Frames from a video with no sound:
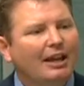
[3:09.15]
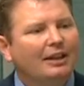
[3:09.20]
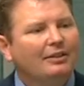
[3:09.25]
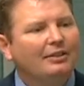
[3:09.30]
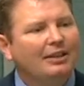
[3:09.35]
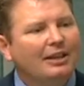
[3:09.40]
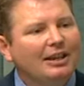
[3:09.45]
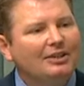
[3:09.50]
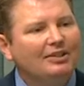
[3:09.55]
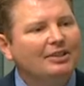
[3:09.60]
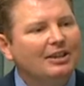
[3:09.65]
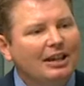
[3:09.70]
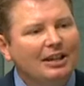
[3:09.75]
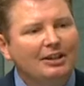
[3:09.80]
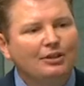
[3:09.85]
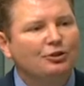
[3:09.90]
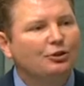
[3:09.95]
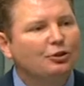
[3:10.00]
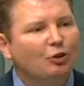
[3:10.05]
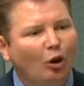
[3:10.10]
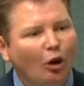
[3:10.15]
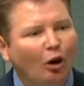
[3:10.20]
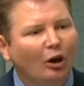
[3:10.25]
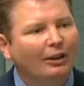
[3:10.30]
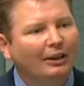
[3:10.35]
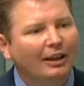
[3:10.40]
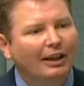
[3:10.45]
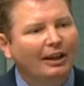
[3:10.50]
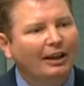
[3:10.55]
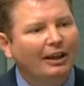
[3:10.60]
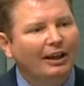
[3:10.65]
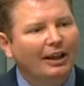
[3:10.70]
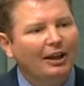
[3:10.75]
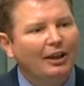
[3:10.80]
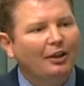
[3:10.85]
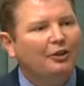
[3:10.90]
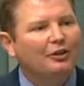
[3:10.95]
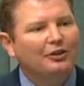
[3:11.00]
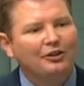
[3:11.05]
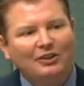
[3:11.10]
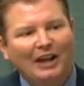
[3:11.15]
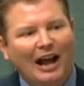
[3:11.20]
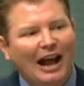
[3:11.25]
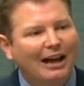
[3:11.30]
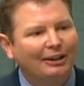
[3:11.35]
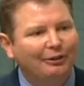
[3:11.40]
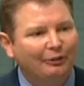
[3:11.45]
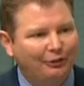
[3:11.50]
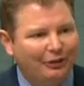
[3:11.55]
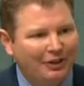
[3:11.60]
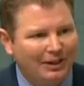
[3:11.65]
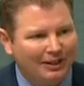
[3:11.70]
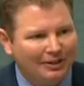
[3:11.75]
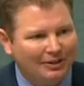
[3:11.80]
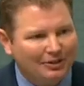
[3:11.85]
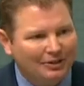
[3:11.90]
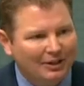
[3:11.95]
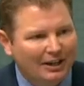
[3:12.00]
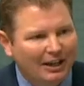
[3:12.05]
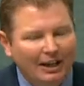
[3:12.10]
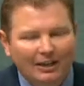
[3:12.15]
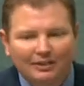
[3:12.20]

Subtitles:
This is not the start of things.